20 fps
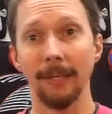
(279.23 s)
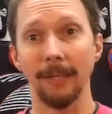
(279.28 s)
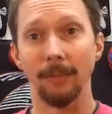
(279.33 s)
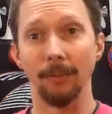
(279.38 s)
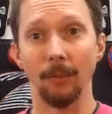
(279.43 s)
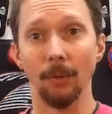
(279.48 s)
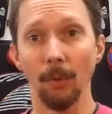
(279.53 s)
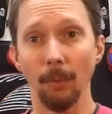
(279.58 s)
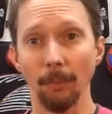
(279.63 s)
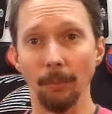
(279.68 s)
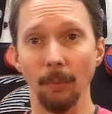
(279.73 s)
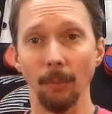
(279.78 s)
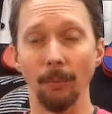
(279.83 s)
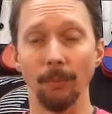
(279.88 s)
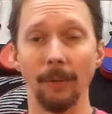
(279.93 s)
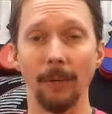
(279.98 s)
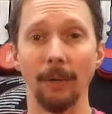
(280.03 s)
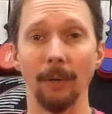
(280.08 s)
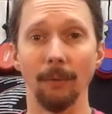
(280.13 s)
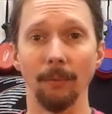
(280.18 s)
Durham, North
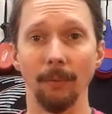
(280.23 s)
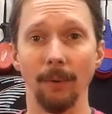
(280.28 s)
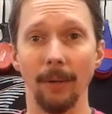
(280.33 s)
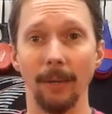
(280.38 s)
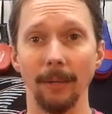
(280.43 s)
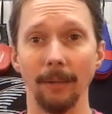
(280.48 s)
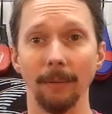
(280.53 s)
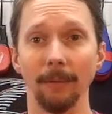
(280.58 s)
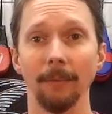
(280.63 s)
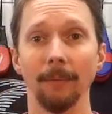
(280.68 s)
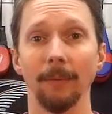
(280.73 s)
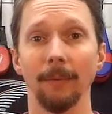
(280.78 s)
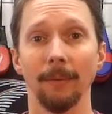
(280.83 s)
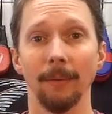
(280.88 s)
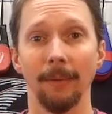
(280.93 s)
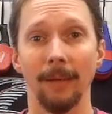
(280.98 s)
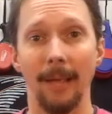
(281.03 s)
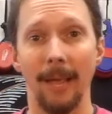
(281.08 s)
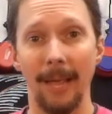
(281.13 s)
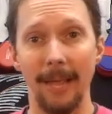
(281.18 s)
Carolina,
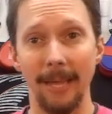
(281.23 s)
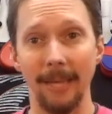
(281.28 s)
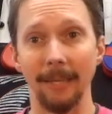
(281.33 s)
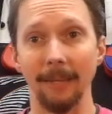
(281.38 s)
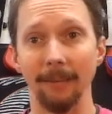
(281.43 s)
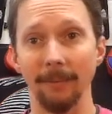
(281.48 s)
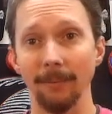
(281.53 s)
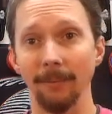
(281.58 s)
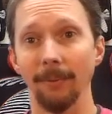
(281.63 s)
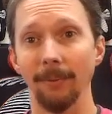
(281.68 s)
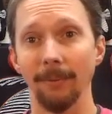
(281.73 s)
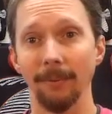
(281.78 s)
and